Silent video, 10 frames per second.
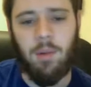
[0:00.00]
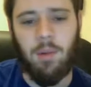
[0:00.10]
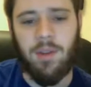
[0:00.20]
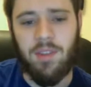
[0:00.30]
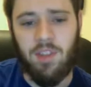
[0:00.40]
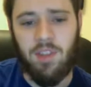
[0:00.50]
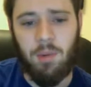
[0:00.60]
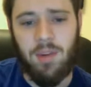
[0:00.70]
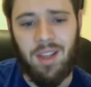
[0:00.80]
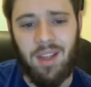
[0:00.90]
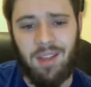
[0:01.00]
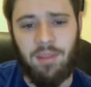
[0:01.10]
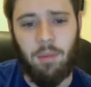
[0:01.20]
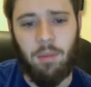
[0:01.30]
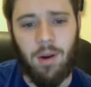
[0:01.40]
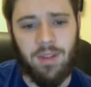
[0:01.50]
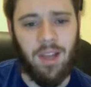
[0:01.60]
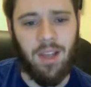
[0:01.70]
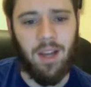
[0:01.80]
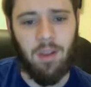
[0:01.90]
Whereas the sumo deadlift, the bar is
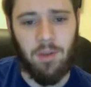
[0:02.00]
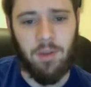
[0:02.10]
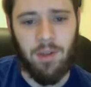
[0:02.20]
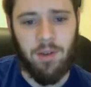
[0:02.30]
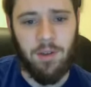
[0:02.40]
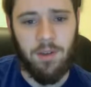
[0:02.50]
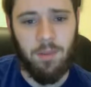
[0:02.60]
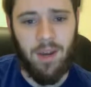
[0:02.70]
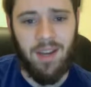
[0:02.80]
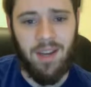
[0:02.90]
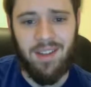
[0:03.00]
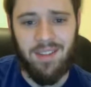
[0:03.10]
a lot closer to your spine,